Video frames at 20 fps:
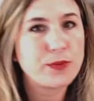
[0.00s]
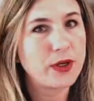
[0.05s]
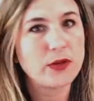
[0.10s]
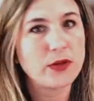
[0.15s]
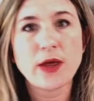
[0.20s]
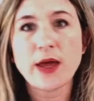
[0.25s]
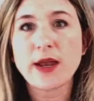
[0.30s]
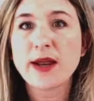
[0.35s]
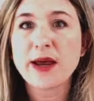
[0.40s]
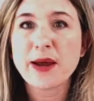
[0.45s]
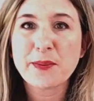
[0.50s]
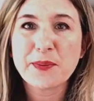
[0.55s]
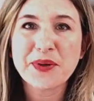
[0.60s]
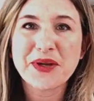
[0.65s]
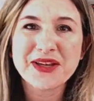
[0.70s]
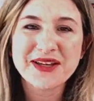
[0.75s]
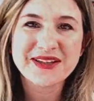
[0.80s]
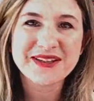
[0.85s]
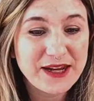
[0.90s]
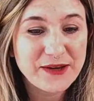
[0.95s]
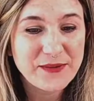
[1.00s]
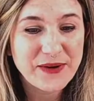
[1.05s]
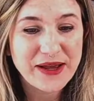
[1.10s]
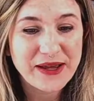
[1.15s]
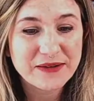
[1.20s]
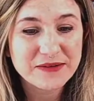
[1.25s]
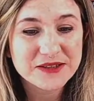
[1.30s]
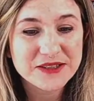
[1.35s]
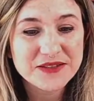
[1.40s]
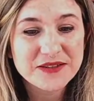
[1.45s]
Pick that up.
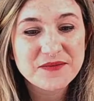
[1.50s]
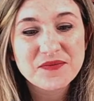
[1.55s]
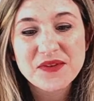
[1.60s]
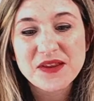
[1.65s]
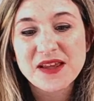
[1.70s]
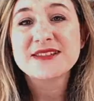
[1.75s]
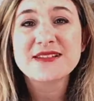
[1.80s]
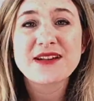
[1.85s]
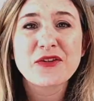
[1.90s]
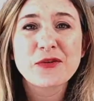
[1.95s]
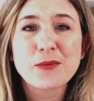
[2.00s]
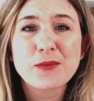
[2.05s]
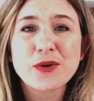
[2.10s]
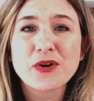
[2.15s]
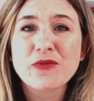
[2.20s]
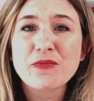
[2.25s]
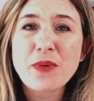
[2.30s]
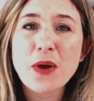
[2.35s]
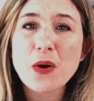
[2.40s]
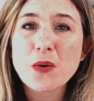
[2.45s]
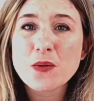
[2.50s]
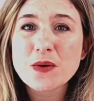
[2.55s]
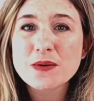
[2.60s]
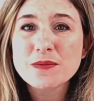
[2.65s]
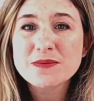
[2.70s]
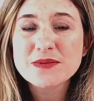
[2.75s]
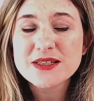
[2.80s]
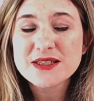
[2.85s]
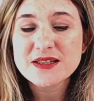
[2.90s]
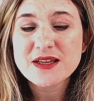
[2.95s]
Anyways, this is another book of
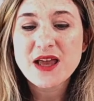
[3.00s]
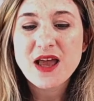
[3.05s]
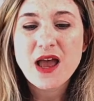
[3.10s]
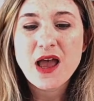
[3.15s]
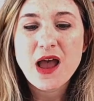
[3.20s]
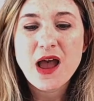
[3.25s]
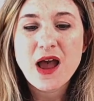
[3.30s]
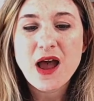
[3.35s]
poems.